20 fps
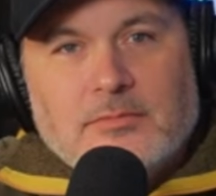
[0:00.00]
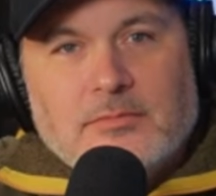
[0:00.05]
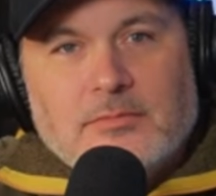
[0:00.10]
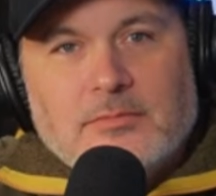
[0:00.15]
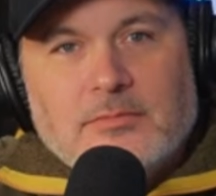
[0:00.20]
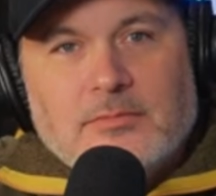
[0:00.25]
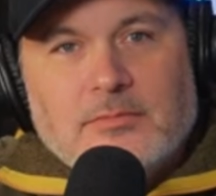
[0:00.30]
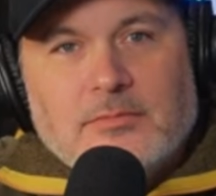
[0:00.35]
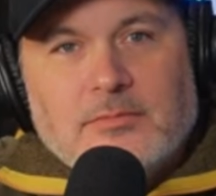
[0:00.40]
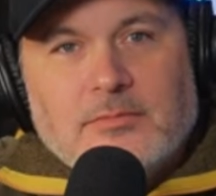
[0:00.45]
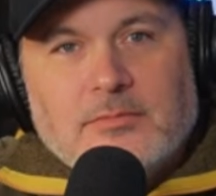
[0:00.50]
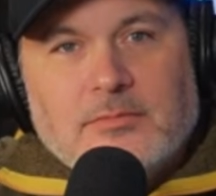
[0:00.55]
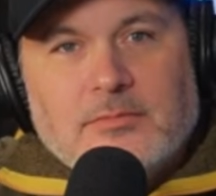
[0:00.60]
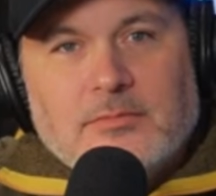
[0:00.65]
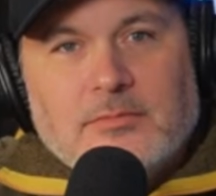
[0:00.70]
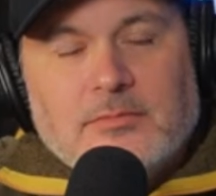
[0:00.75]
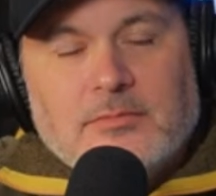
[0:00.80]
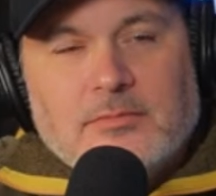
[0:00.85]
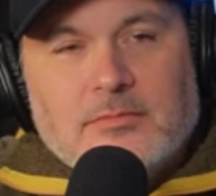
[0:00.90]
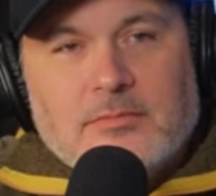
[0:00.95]

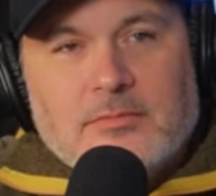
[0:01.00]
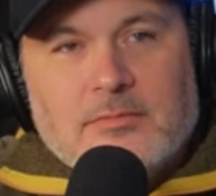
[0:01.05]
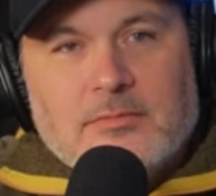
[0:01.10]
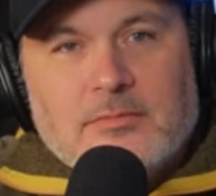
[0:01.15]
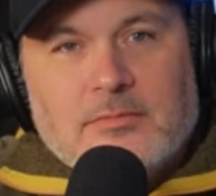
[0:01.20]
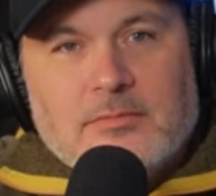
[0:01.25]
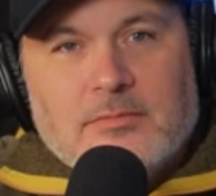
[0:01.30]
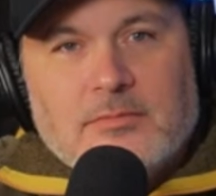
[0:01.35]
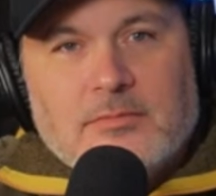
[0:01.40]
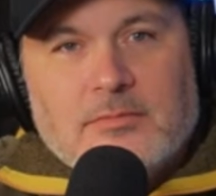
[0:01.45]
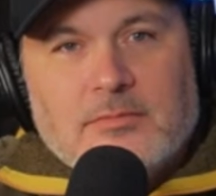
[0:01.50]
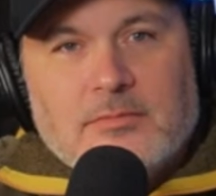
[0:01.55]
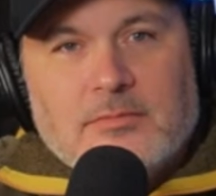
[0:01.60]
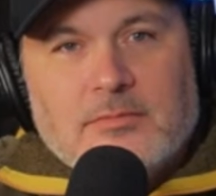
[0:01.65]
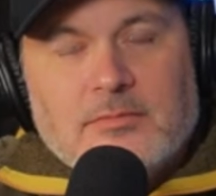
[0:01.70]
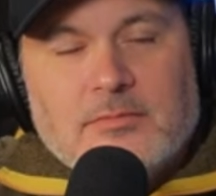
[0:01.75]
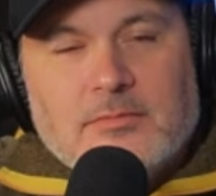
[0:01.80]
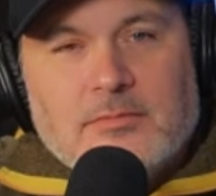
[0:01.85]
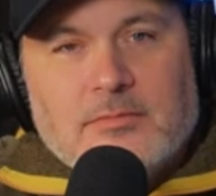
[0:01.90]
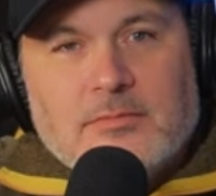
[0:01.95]

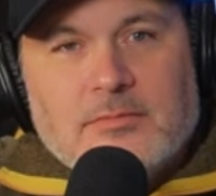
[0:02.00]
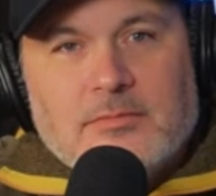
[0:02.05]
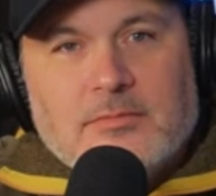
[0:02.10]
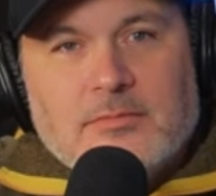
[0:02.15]
(not speaking)